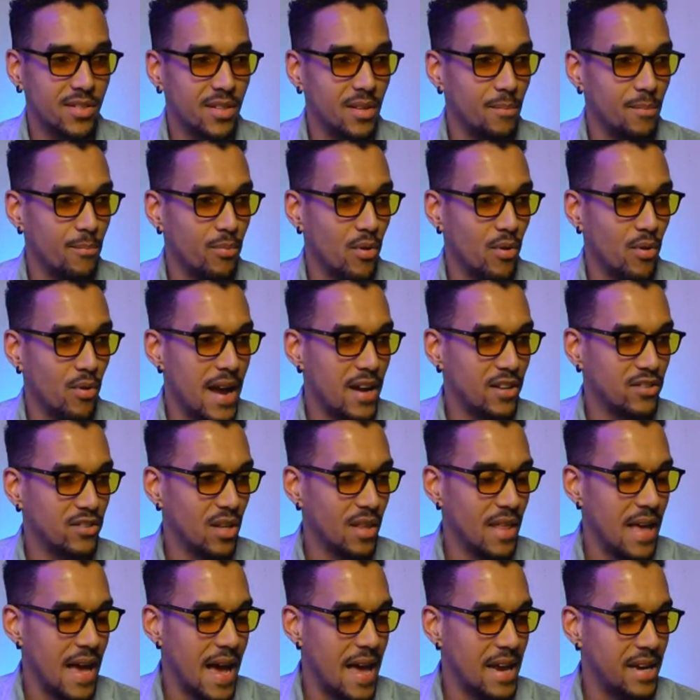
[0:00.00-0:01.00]
Prior to
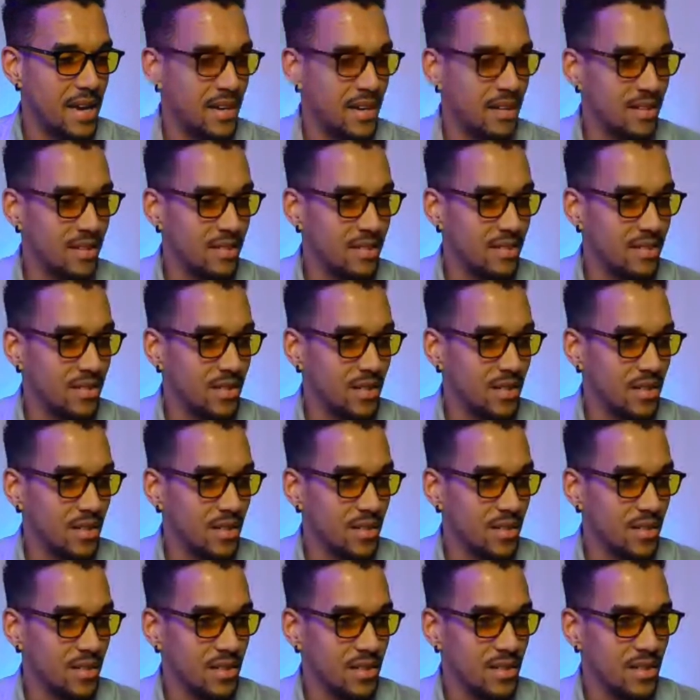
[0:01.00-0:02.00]
that,
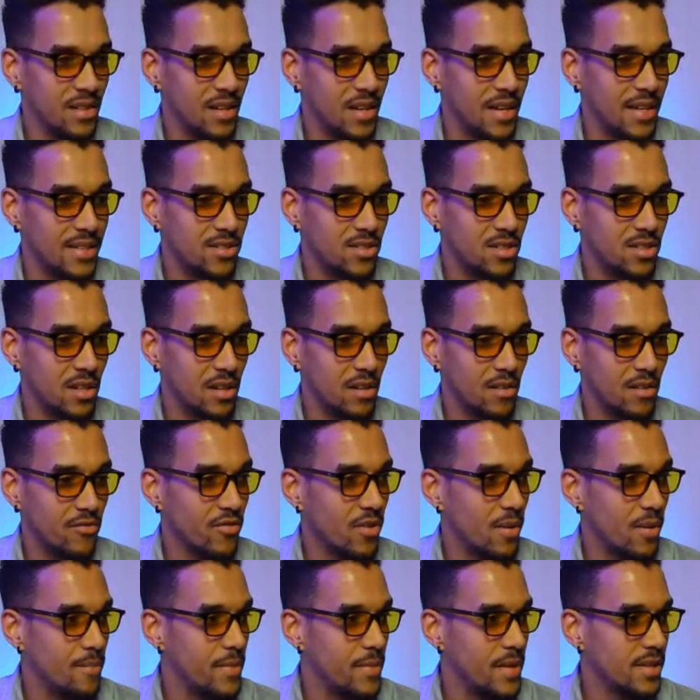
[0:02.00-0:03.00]
let's see,
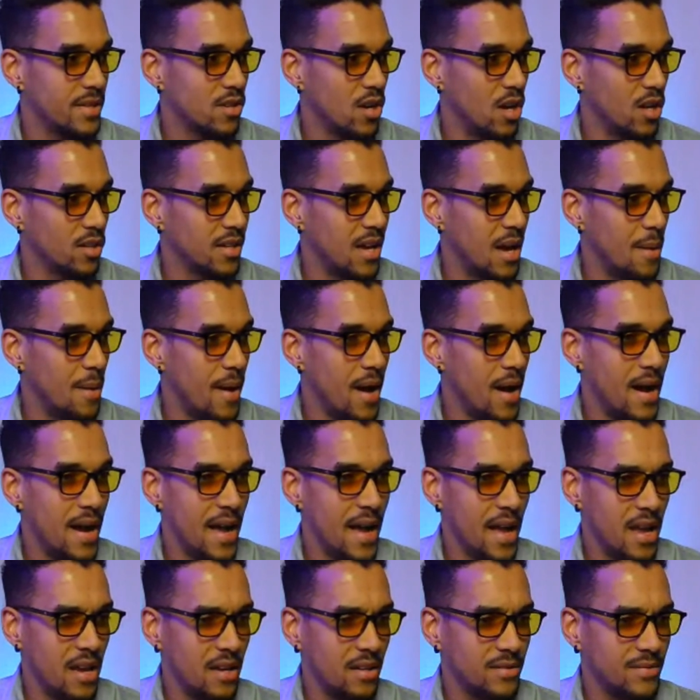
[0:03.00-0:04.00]
from this all-time high